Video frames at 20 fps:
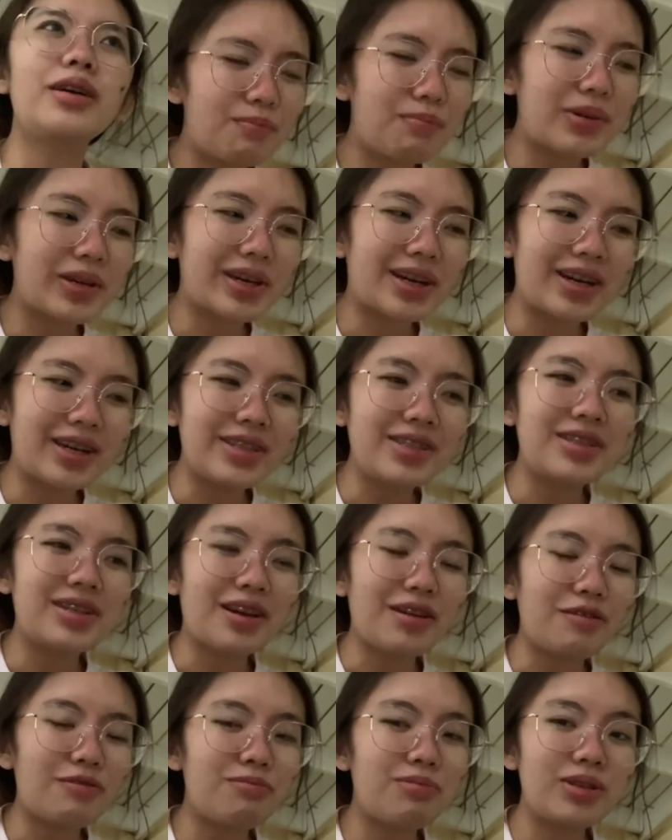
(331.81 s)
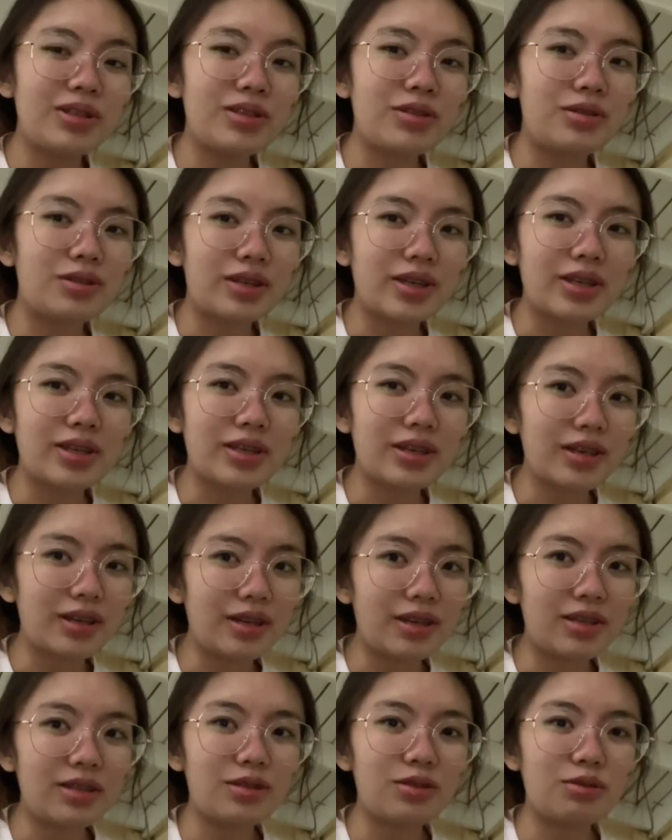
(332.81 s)
Because I've been
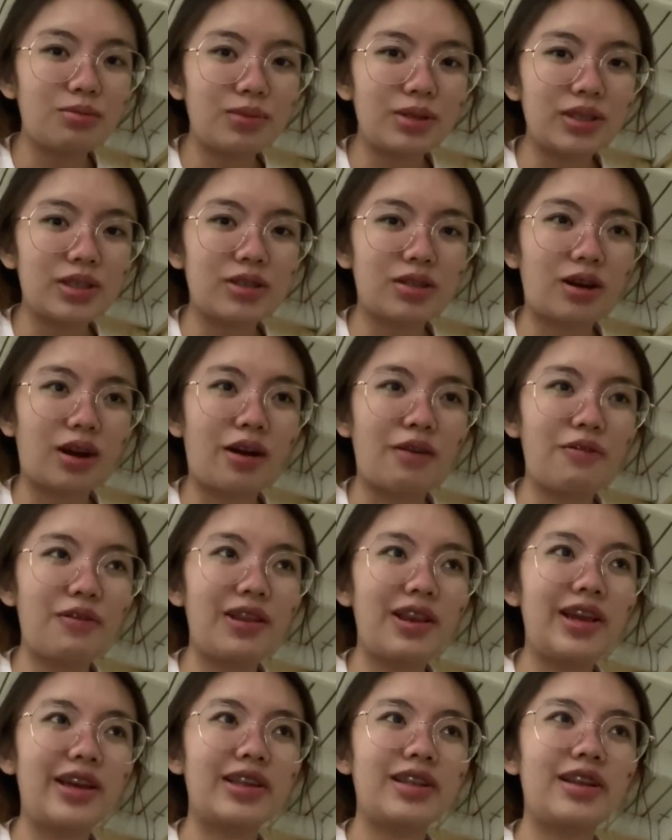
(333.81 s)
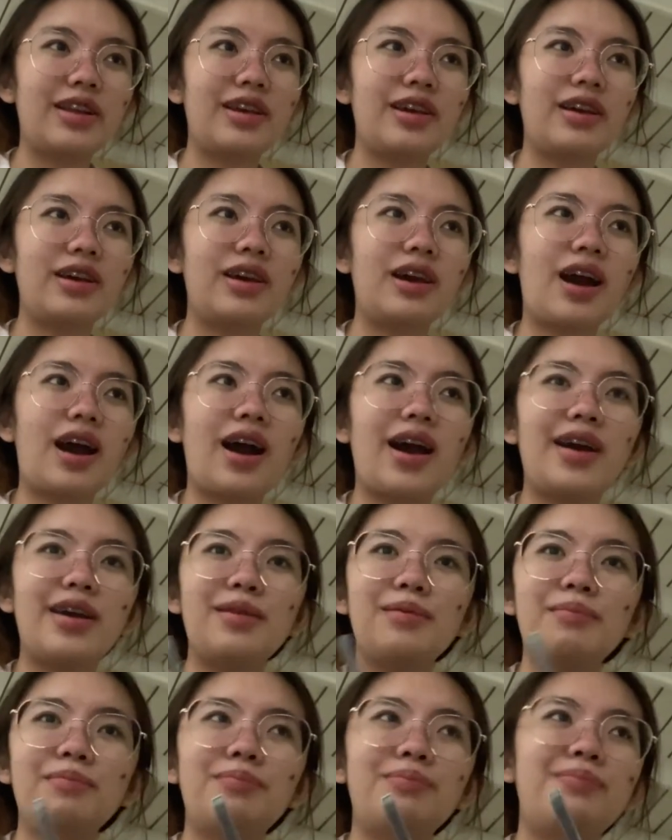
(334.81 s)
drinking too much coffee lately,
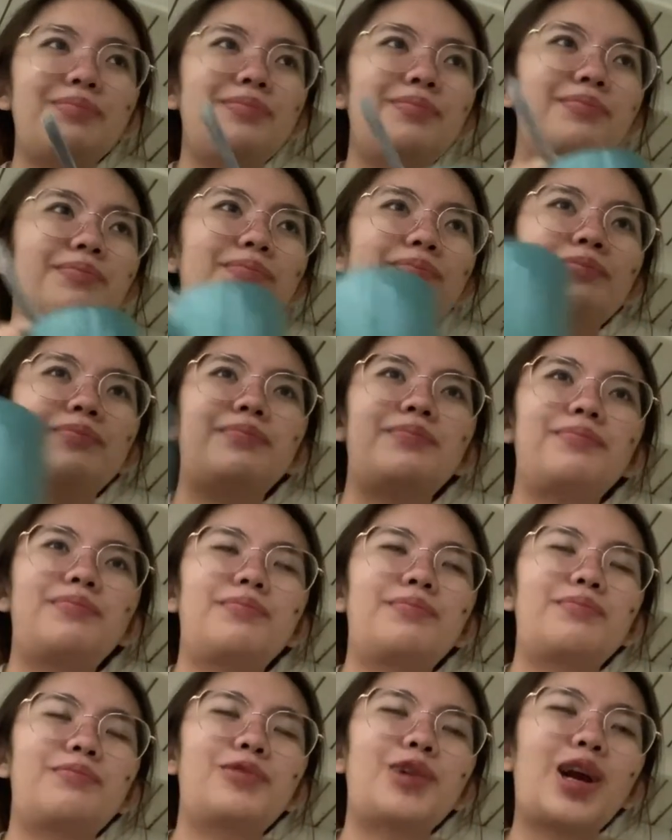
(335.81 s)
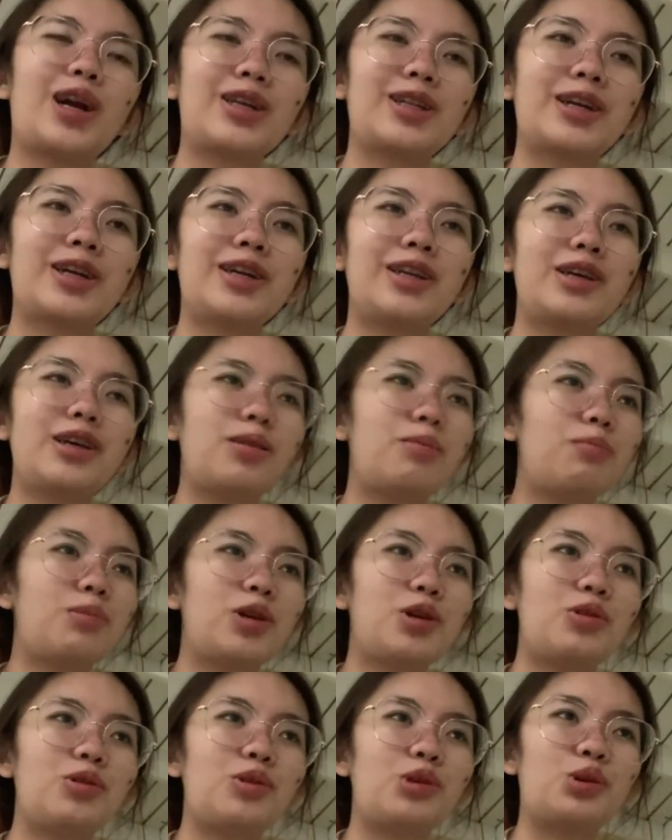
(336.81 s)
I'm practically
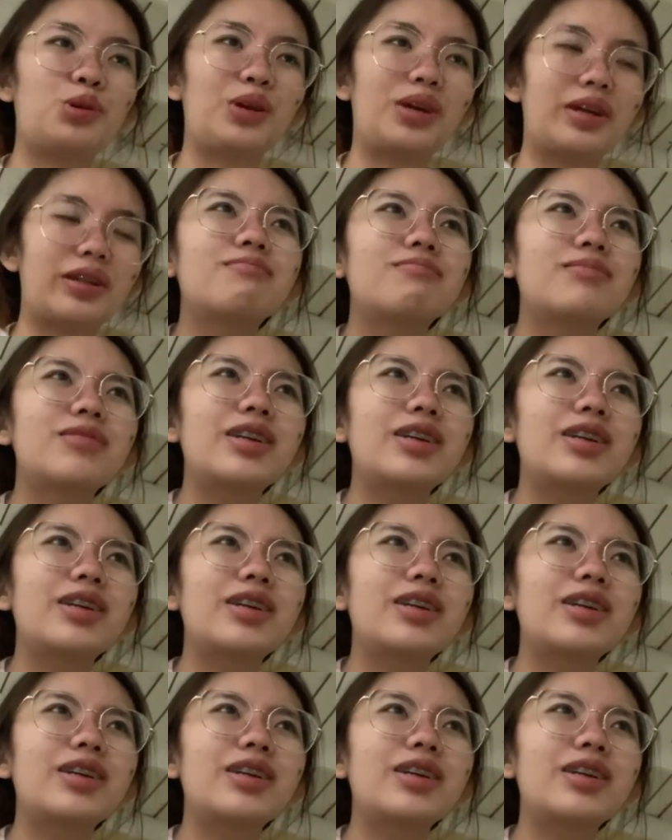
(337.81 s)
immune to it.